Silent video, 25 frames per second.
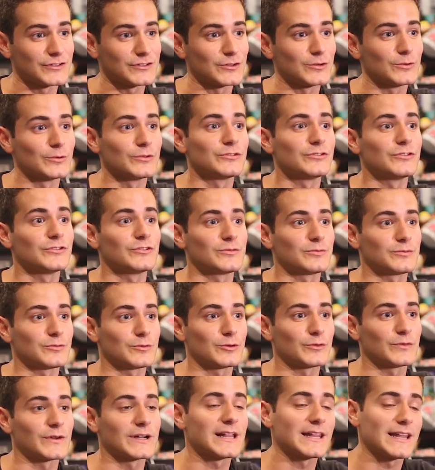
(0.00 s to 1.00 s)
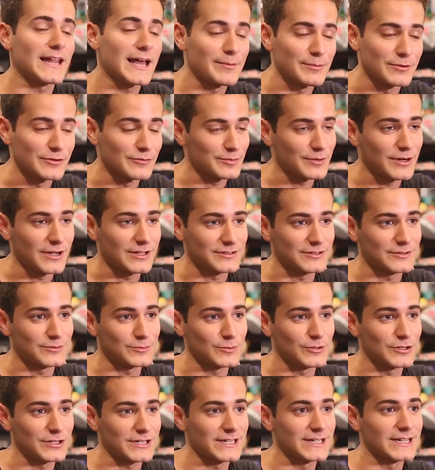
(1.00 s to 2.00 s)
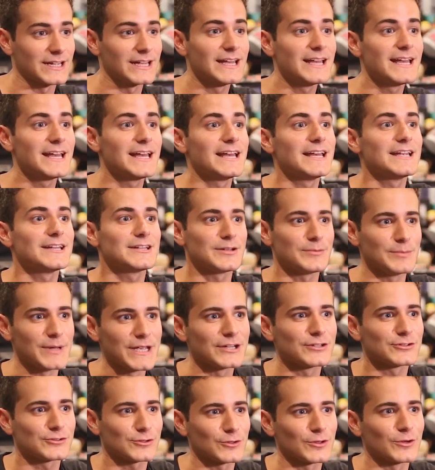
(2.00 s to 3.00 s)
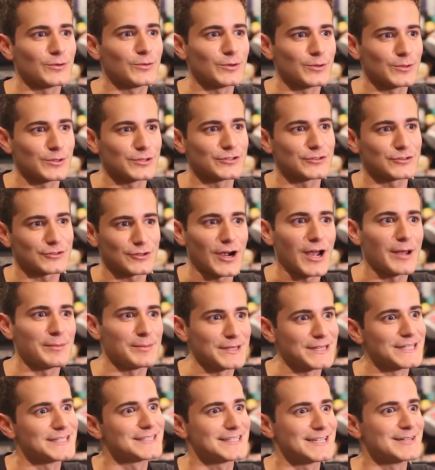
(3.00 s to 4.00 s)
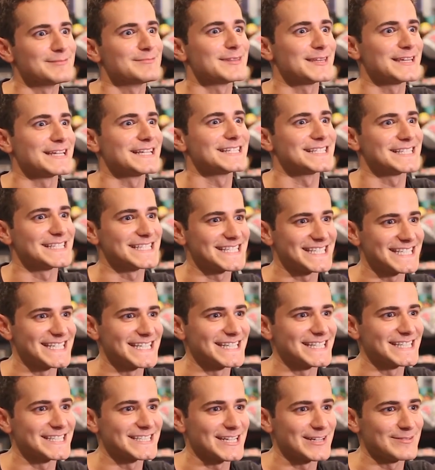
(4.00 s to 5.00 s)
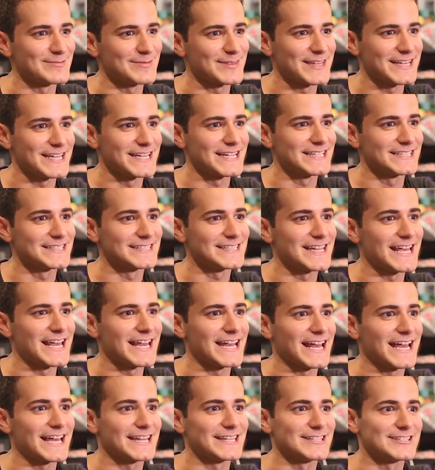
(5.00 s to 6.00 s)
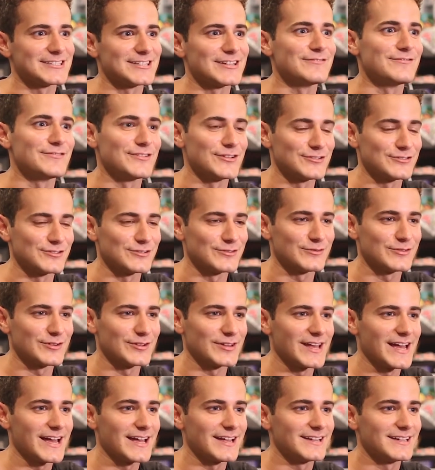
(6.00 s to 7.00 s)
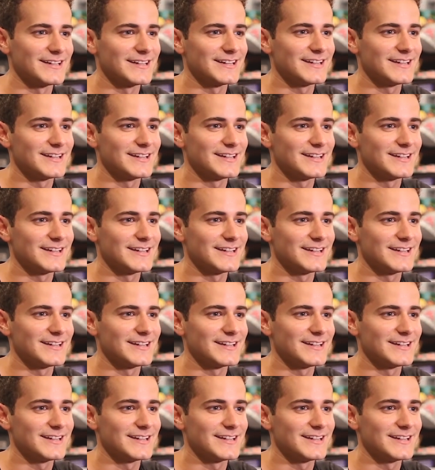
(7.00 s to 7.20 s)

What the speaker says: So it was just sort of a collaborative process working to make sure that we were describing the same things and seeing the same things and had the same vision for that.